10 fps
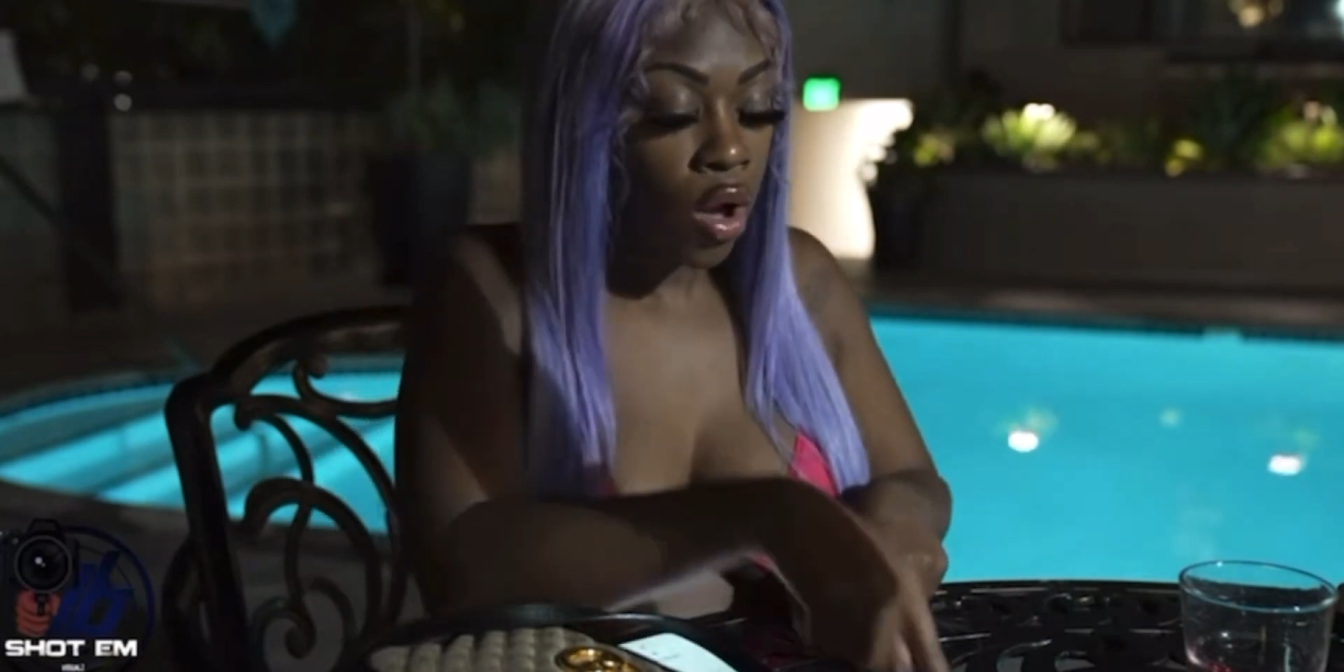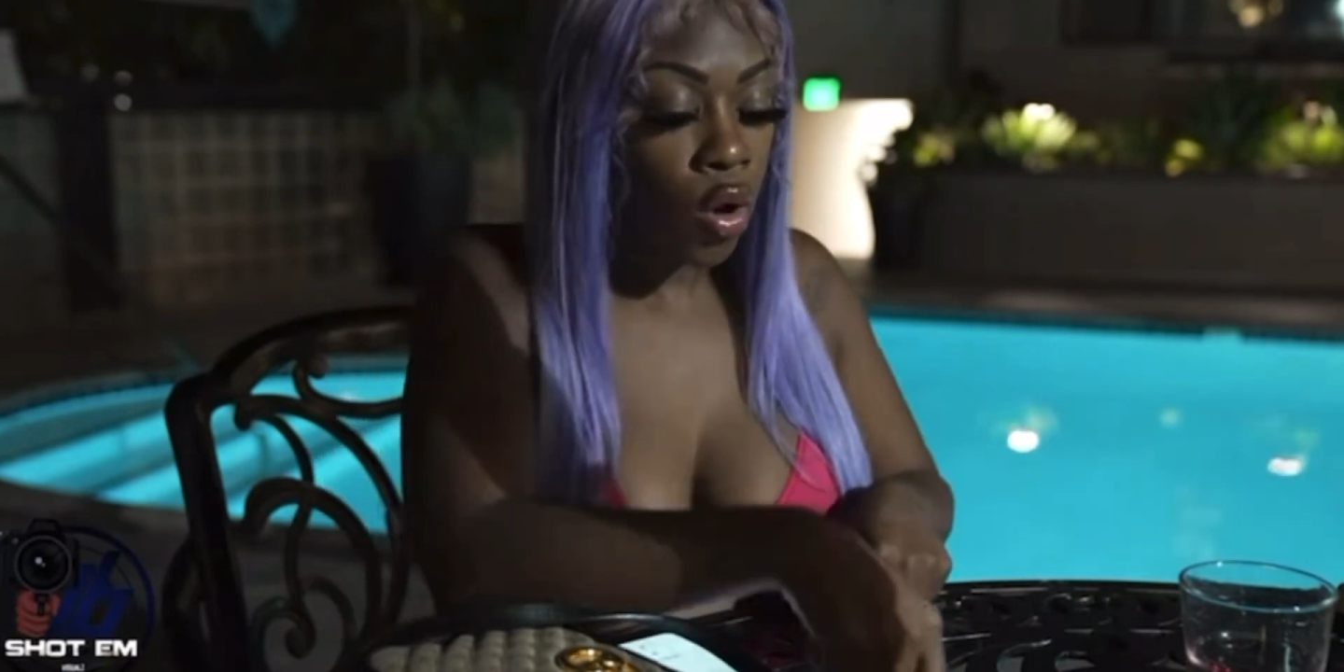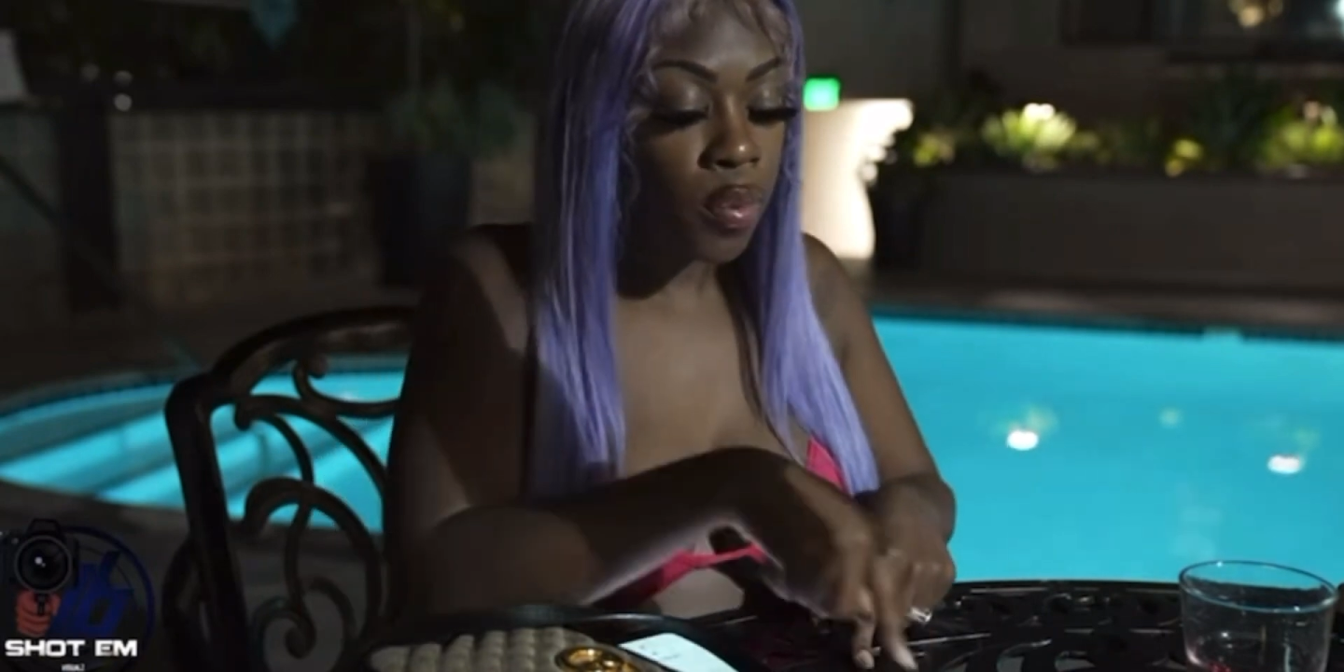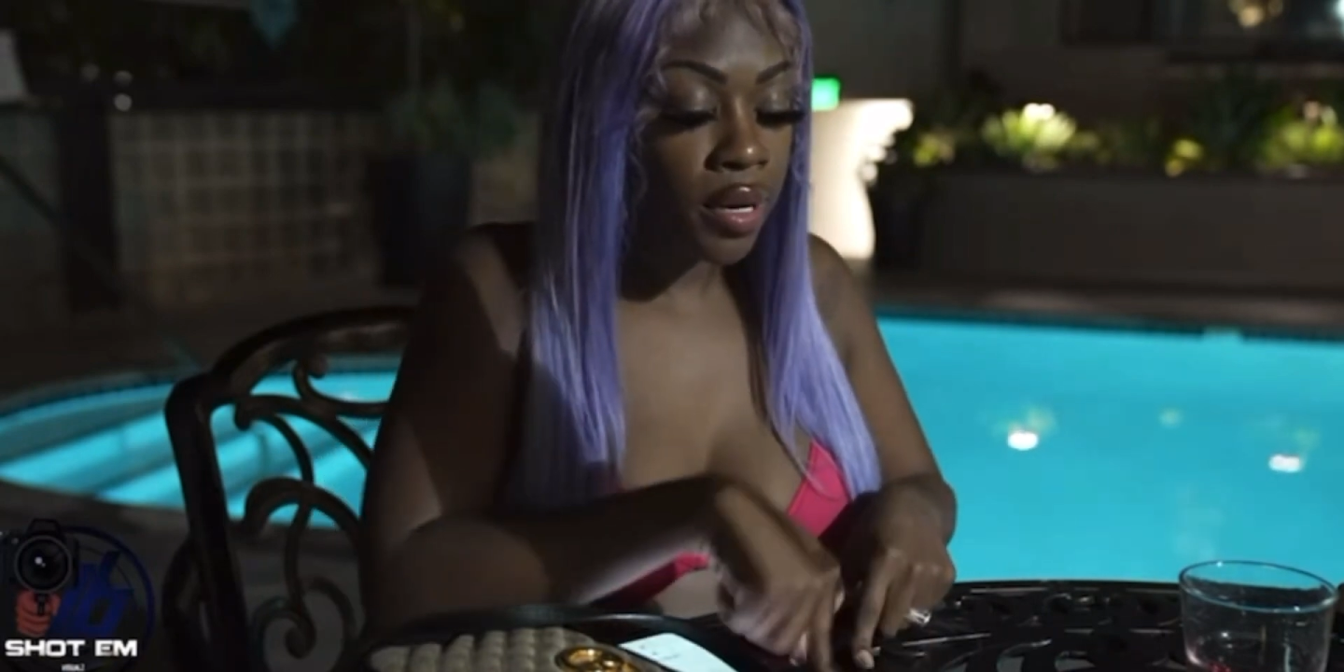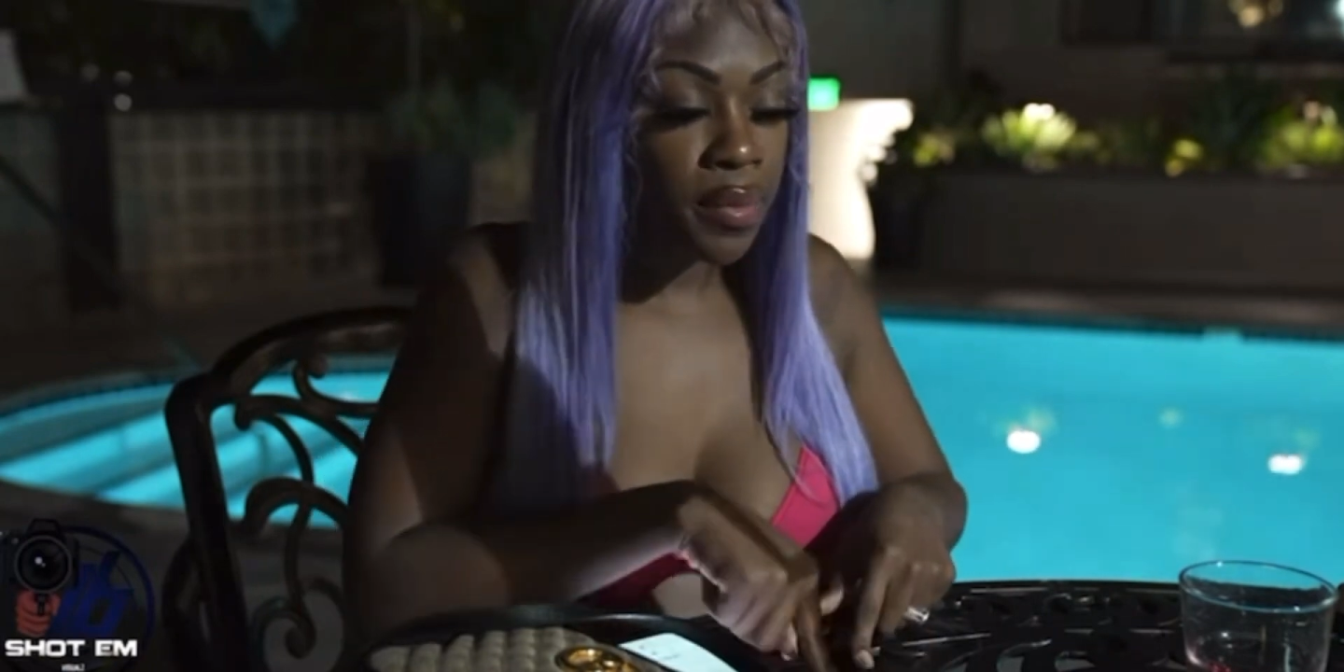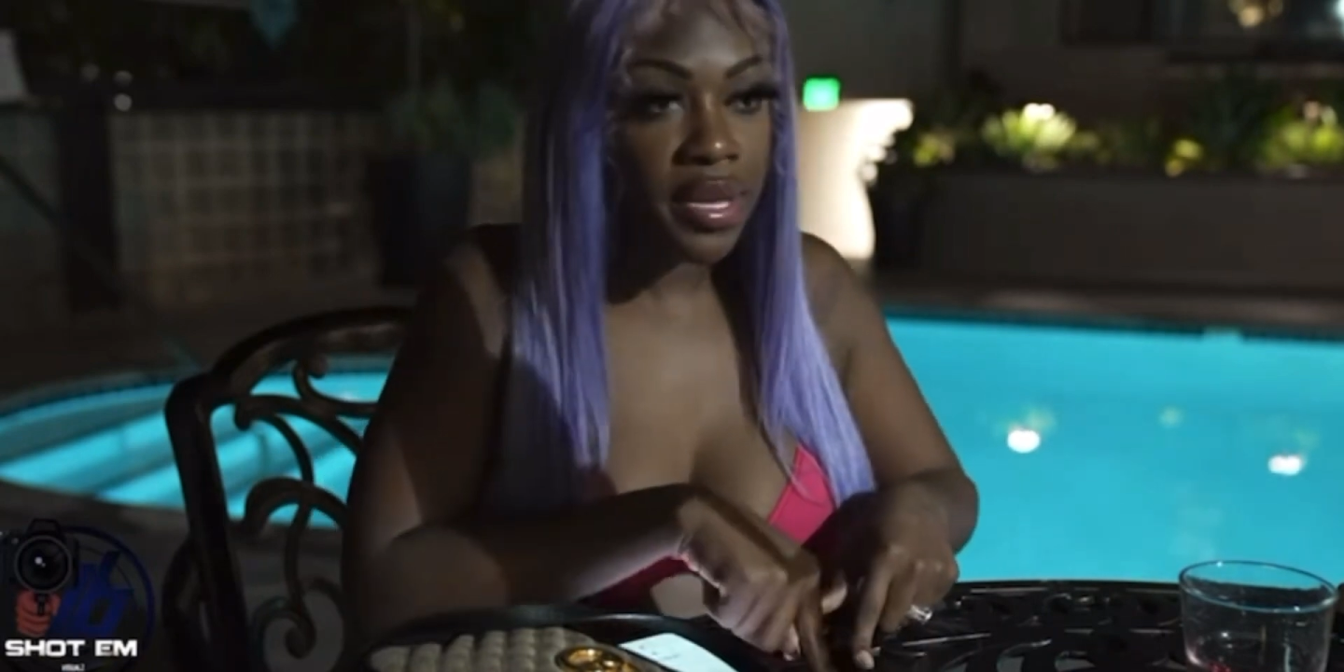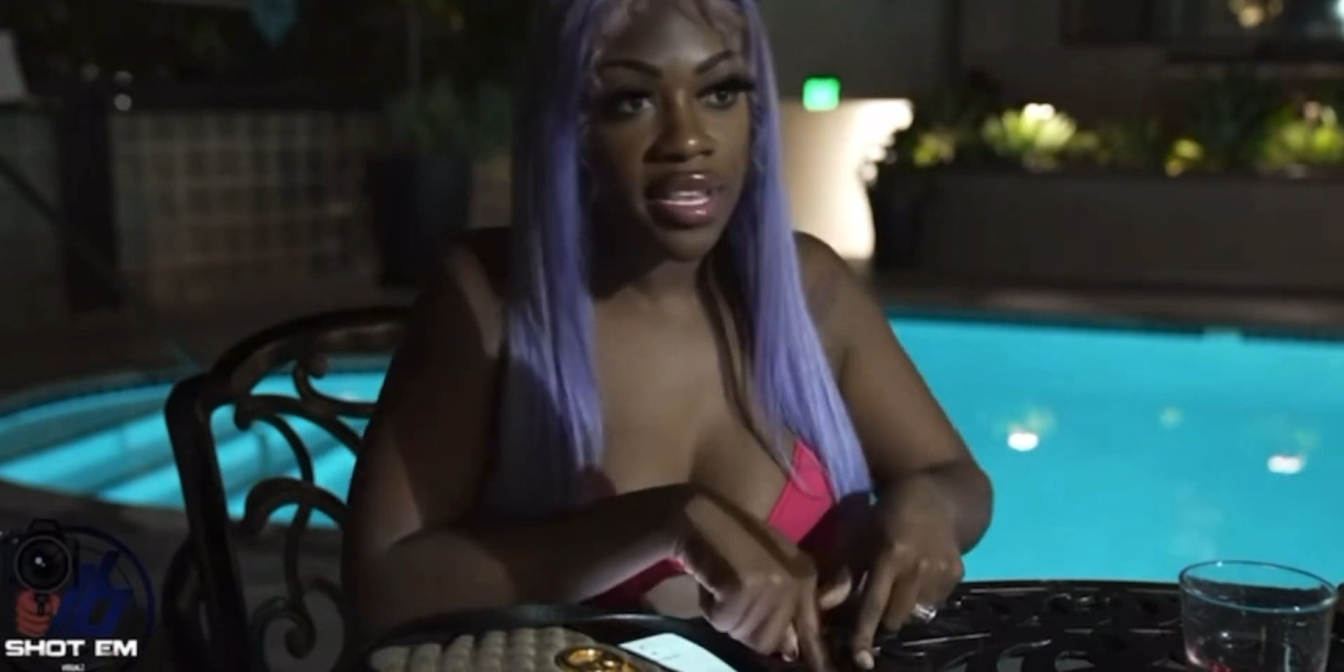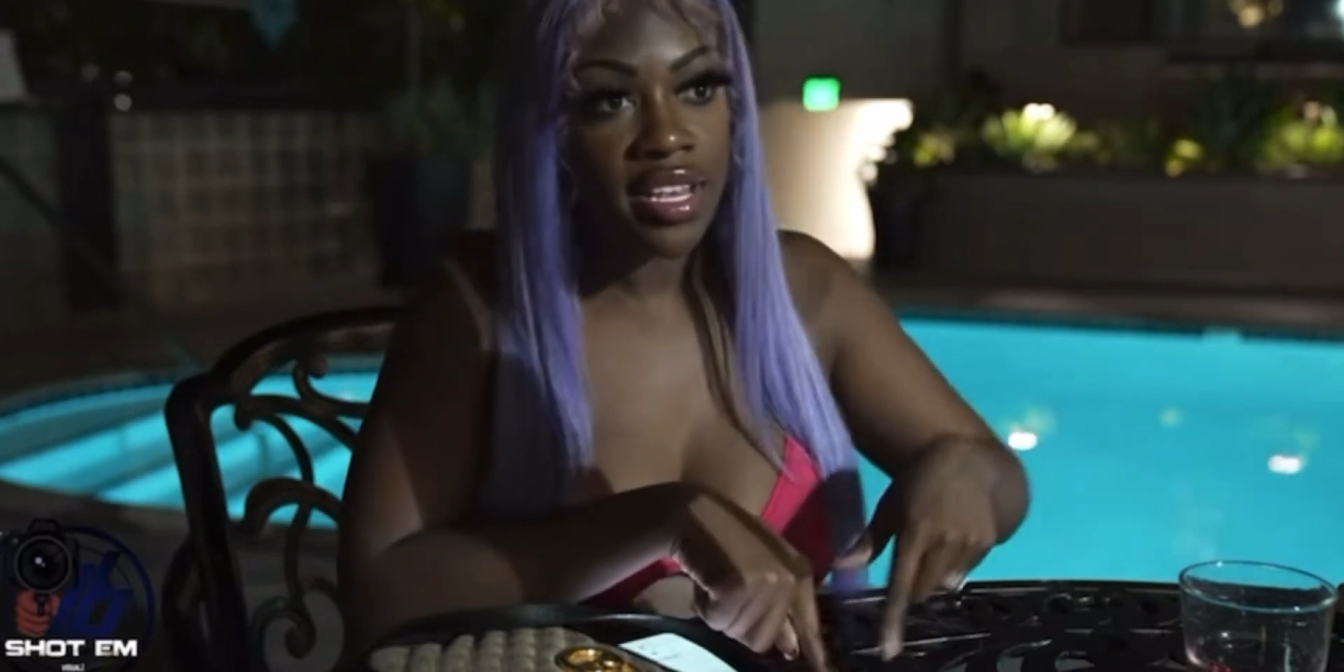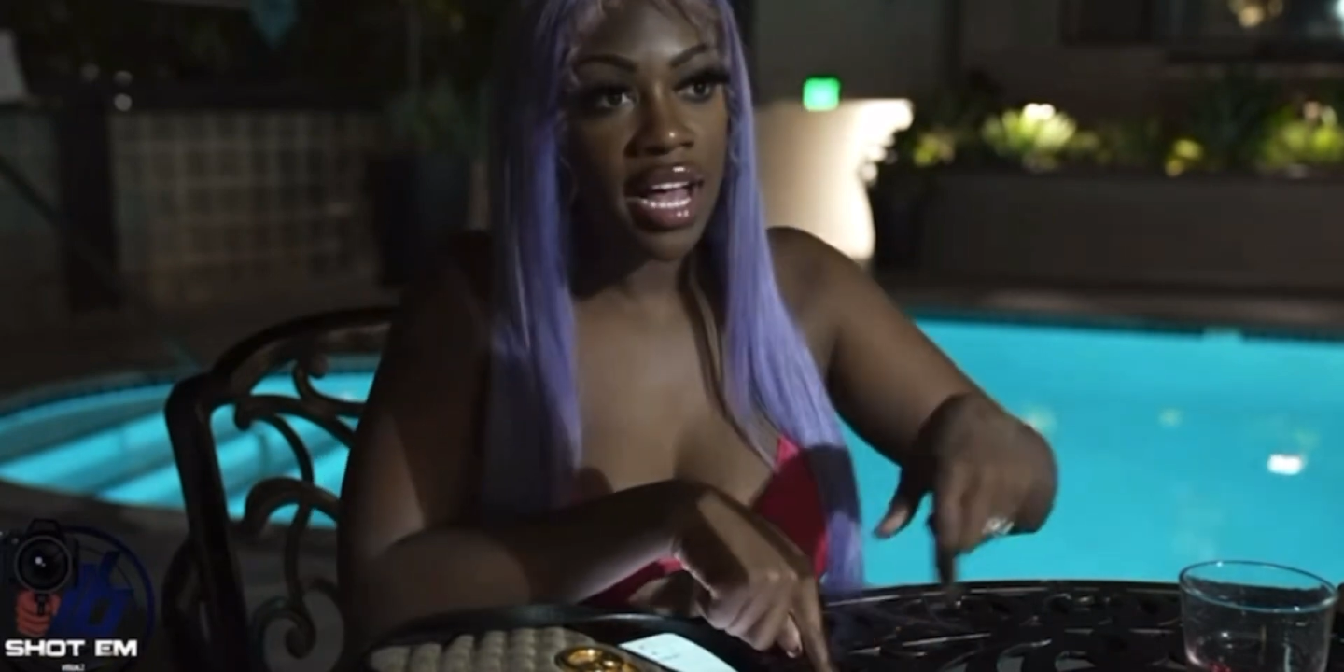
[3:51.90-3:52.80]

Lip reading: open a business.